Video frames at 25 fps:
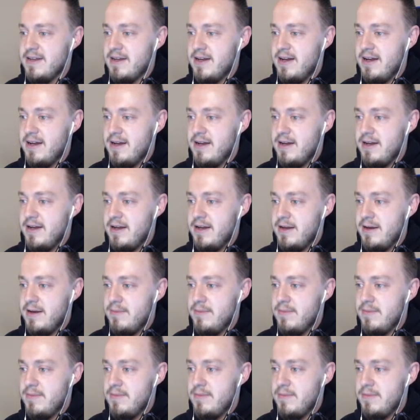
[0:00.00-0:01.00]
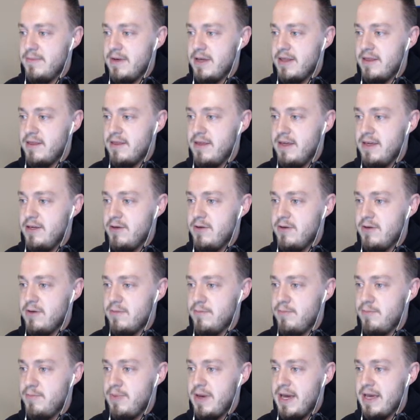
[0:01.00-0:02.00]
I think you
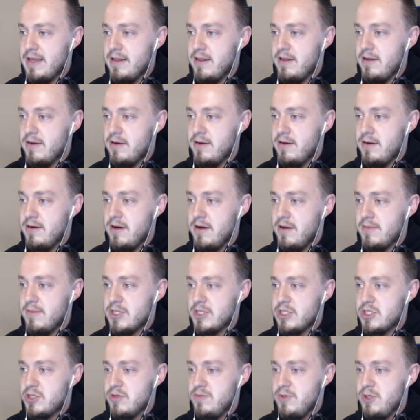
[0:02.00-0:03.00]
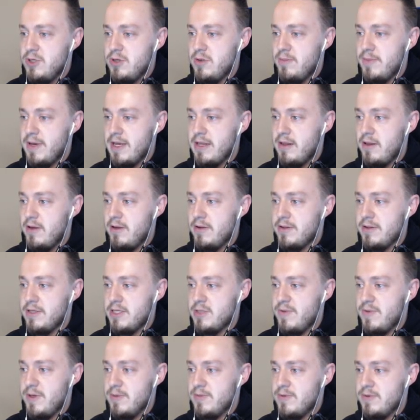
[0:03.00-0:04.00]
can battle her. I'm assuming you can battle all of
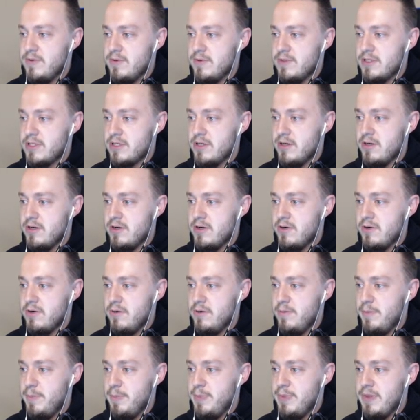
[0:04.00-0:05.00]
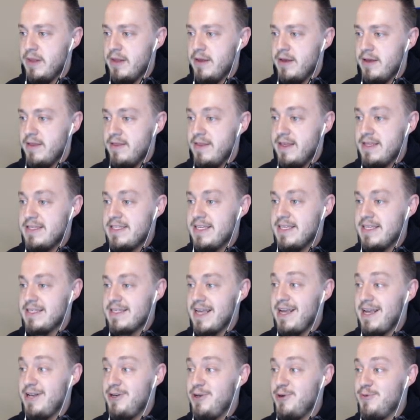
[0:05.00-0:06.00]
these people. So this is
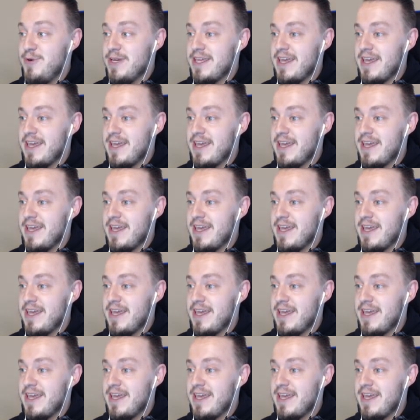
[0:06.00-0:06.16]
a new